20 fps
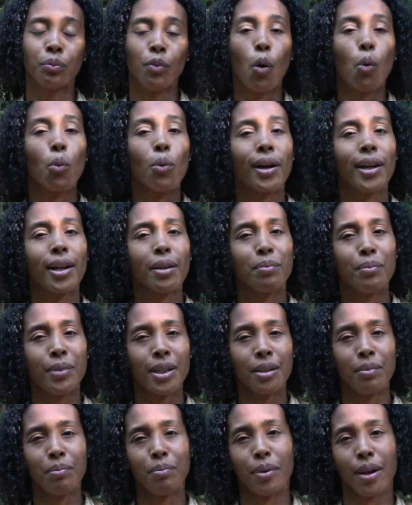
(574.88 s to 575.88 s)
What I
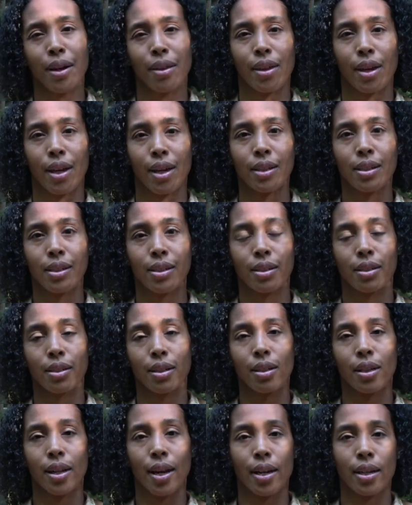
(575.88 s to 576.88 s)
mean by that,
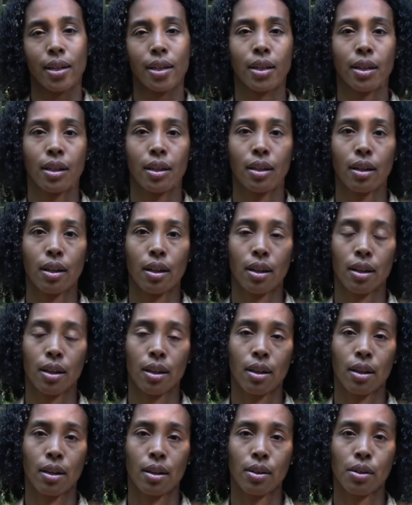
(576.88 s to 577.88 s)
aligning
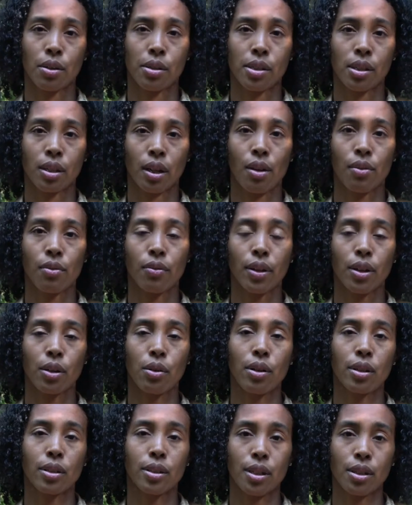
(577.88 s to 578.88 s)
yourself and
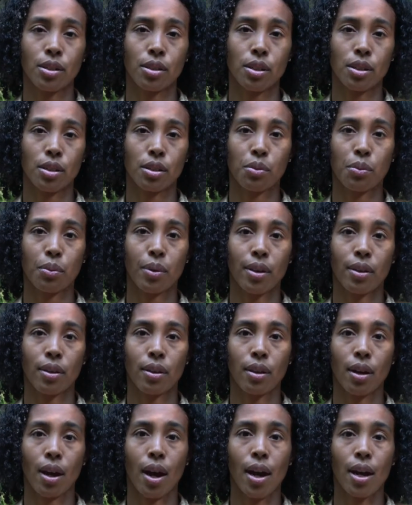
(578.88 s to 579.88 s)
your intentions with
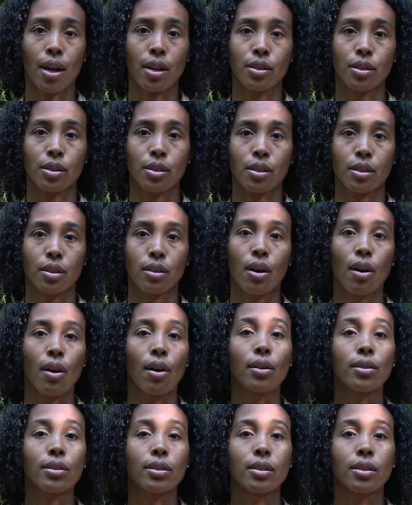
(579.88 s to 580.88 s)
the highest
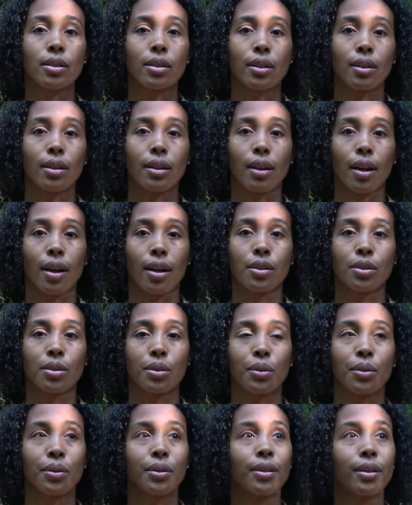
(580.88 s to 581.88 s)
cause, the highest
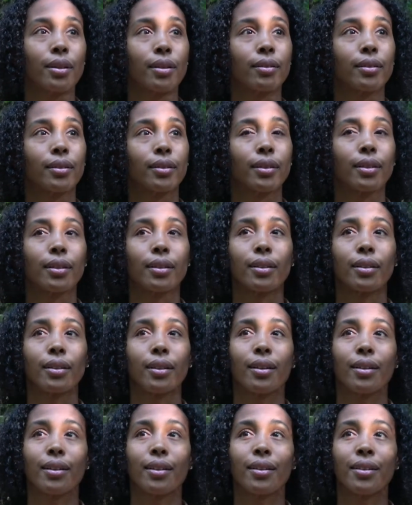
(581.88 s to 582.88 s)
good.
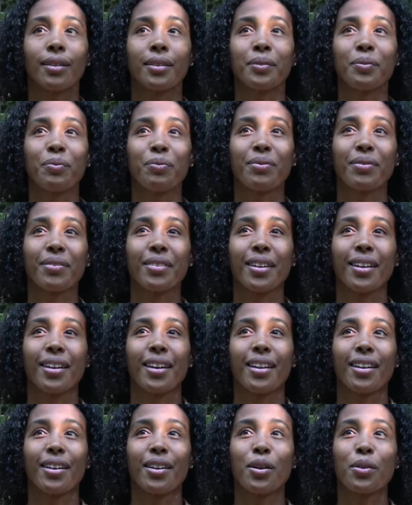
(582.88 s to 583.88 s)
Oh,
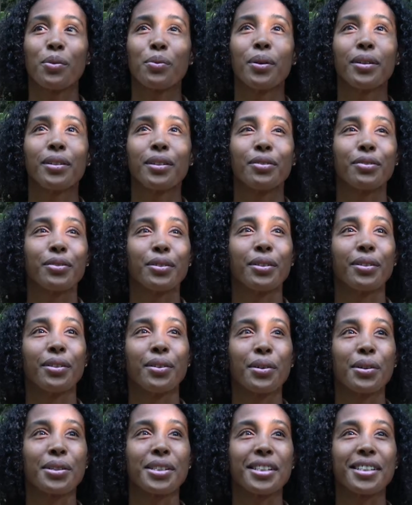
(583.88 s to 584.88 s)
there are wonderful
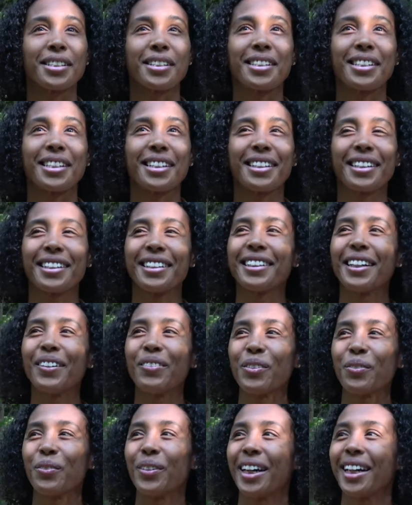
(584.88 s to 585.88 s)
horses
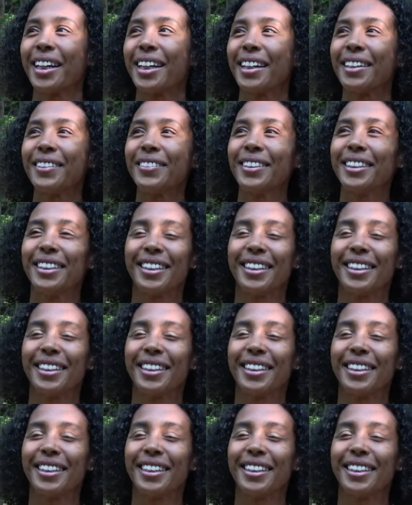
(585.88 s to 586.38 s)
coming by now.